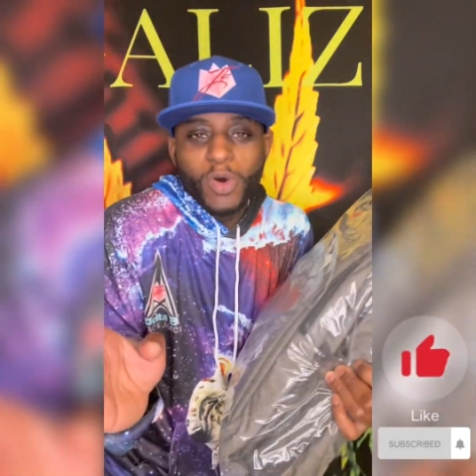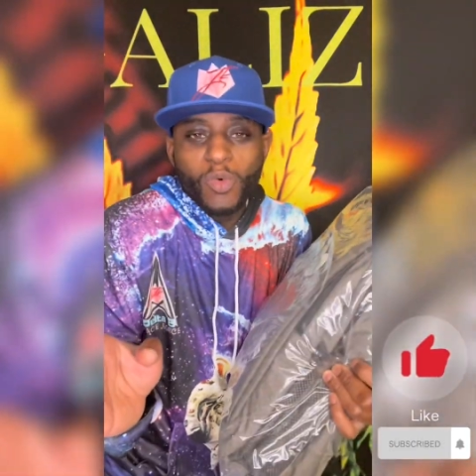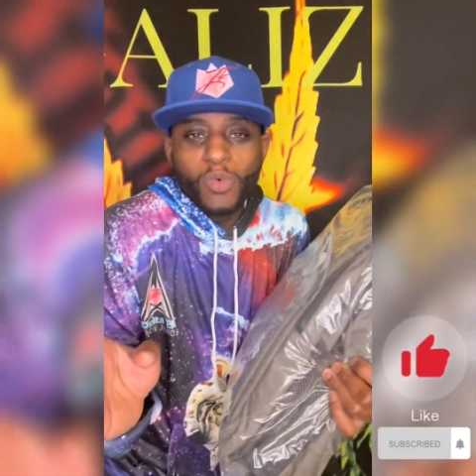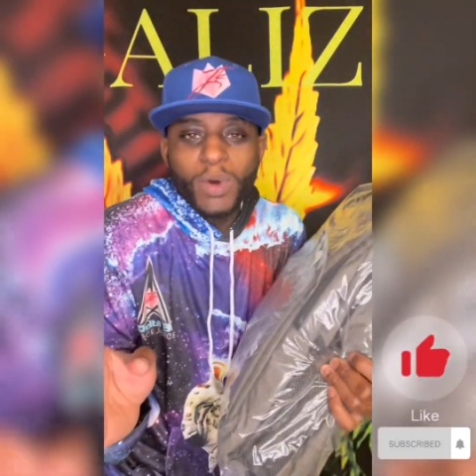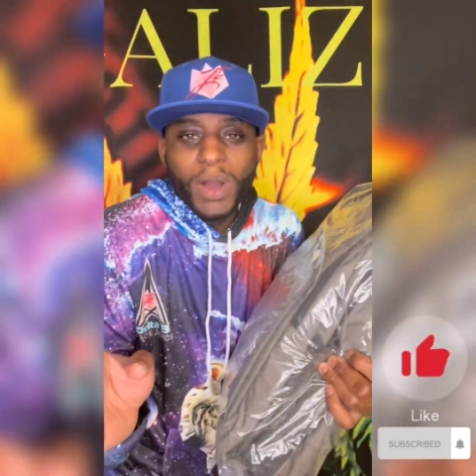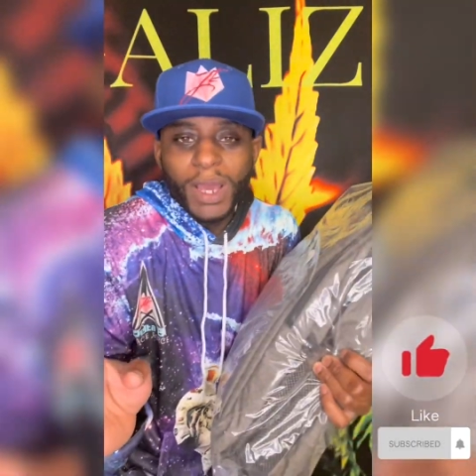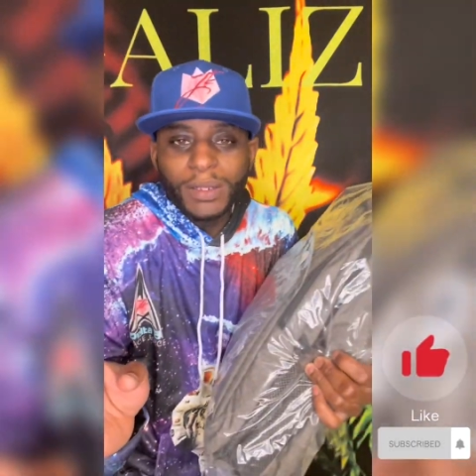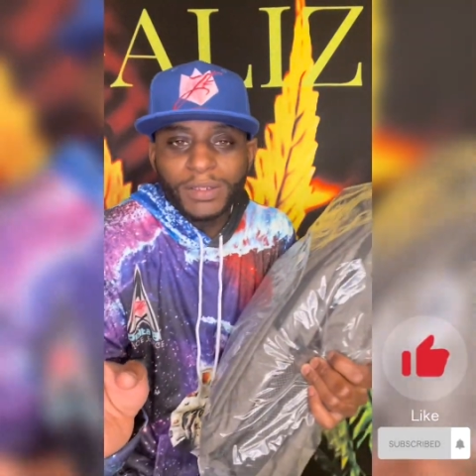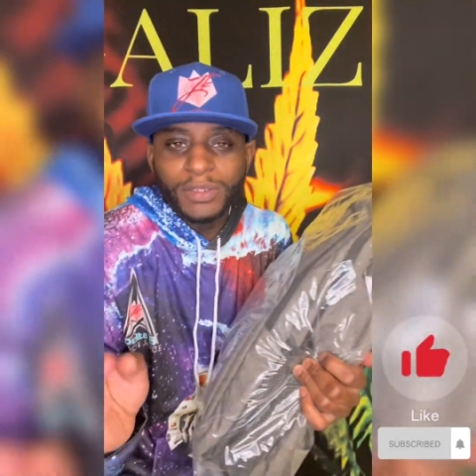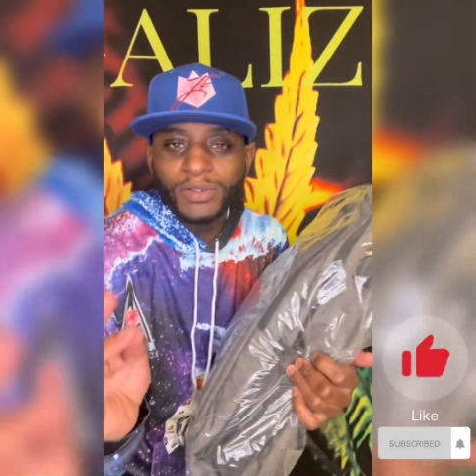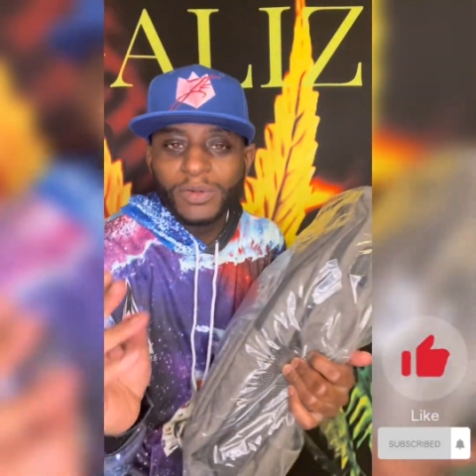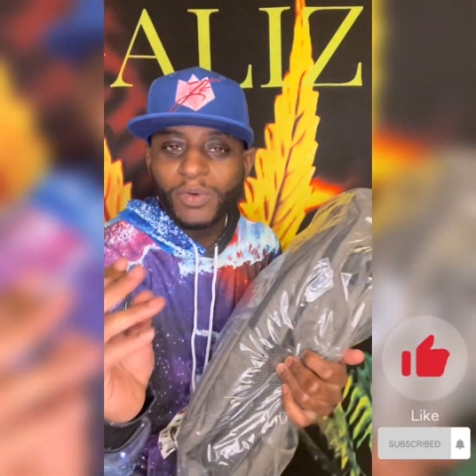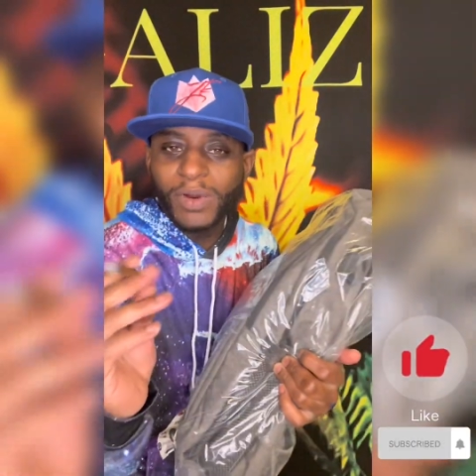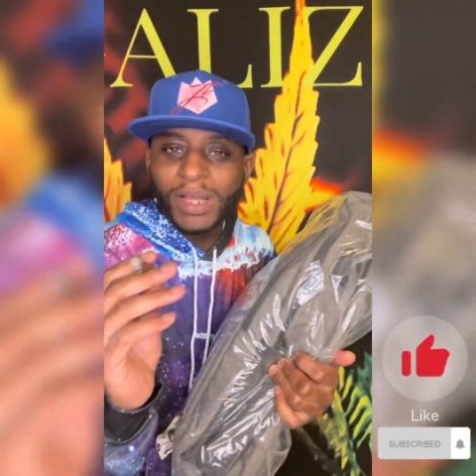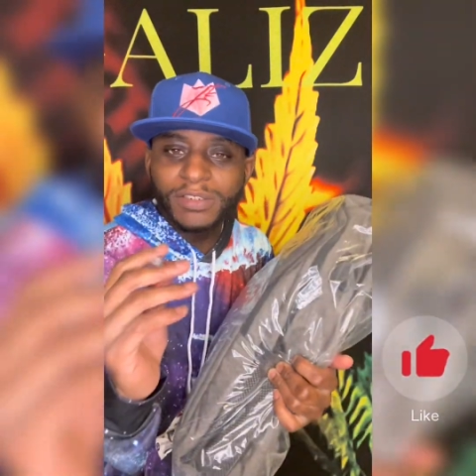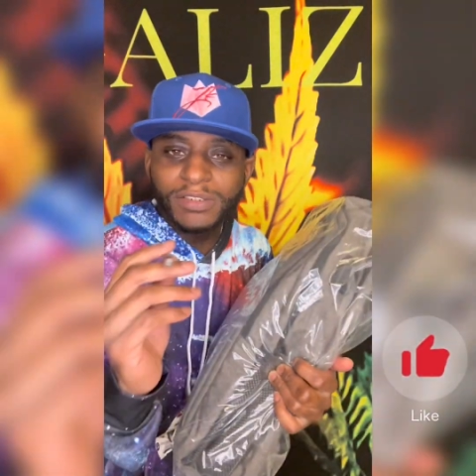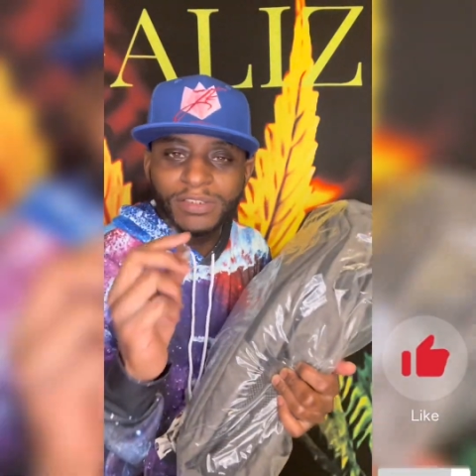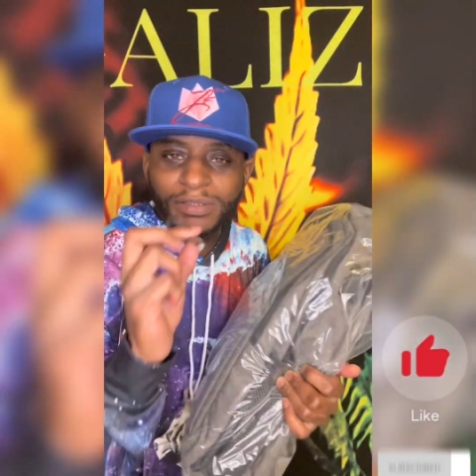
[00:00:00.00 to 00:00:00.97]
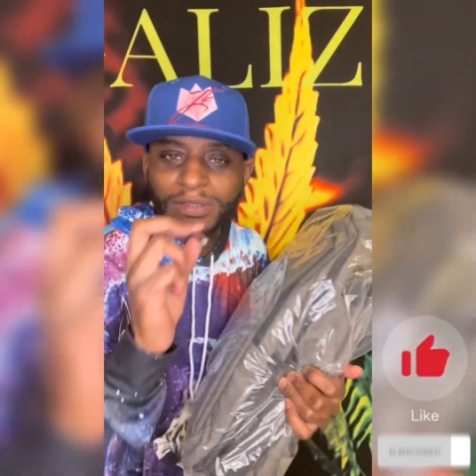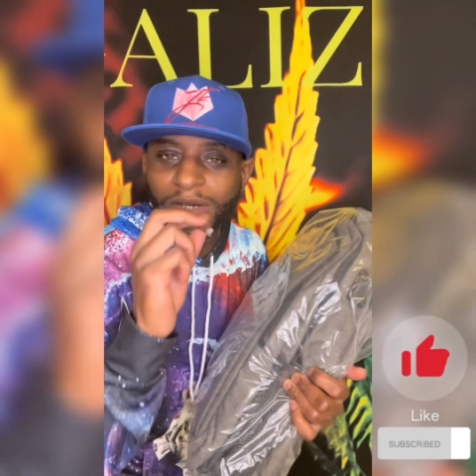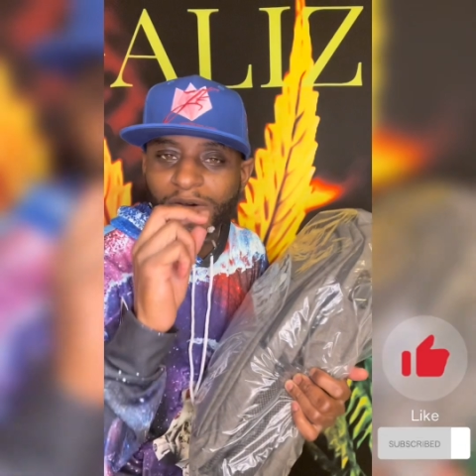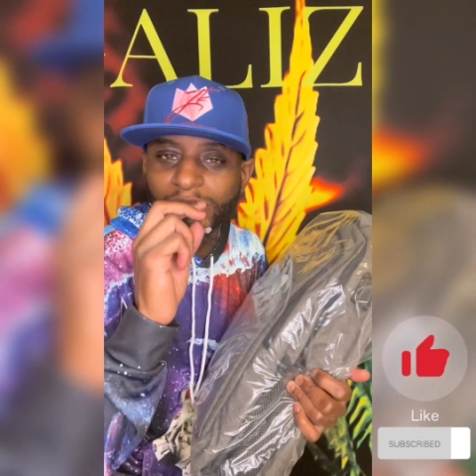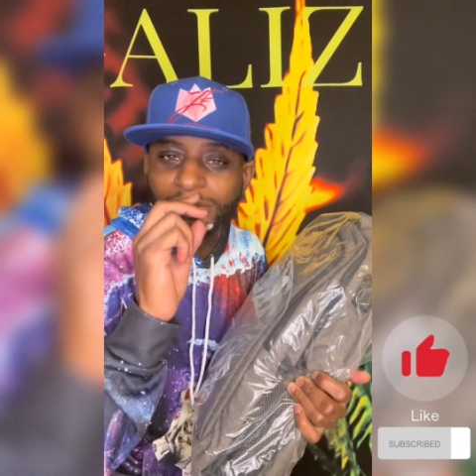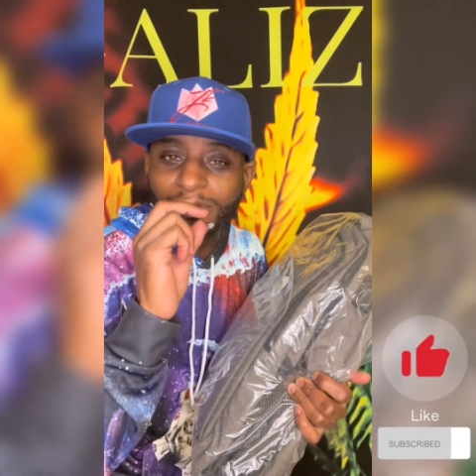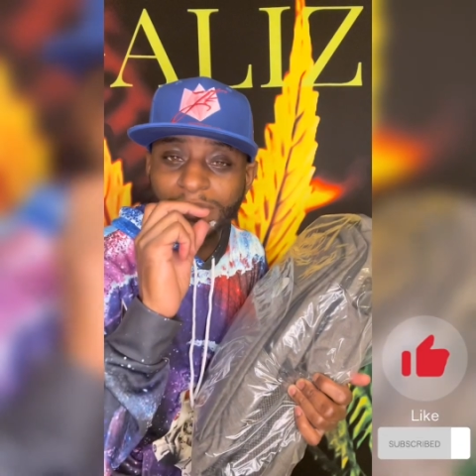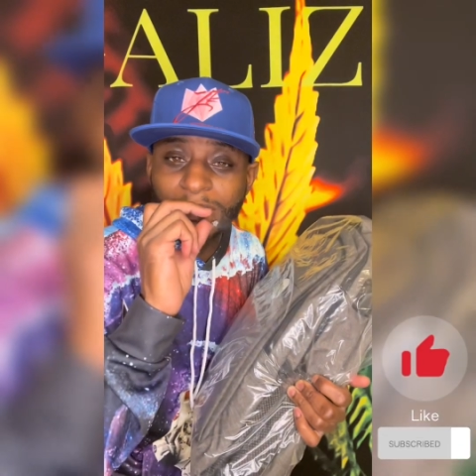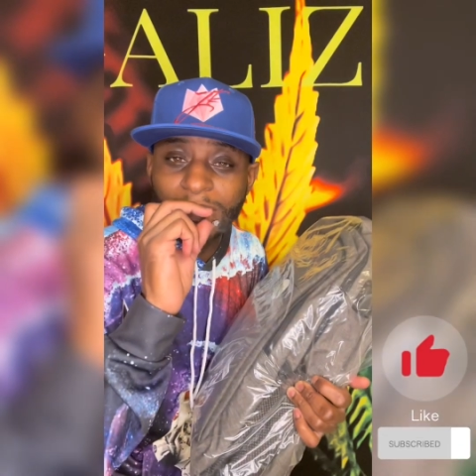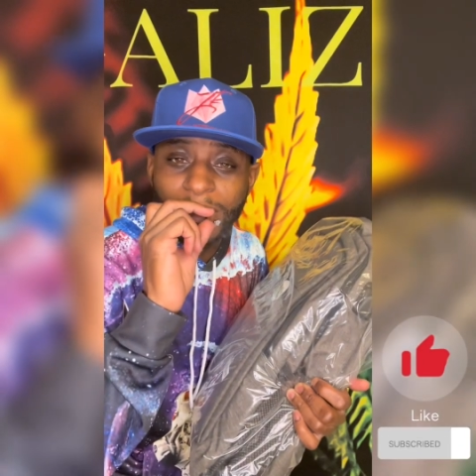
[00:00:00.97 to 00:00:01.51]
what? You know what I just noticed?